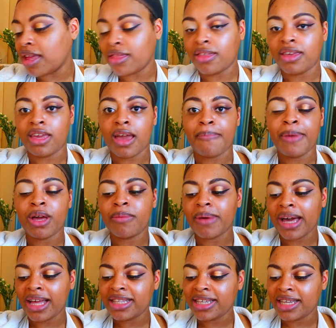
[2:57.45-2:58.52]
the makeup
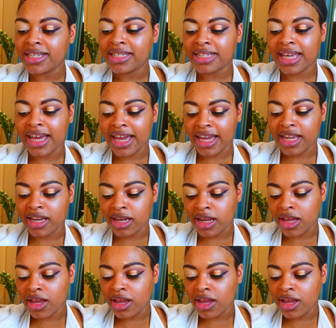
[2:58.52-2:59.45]
artist, and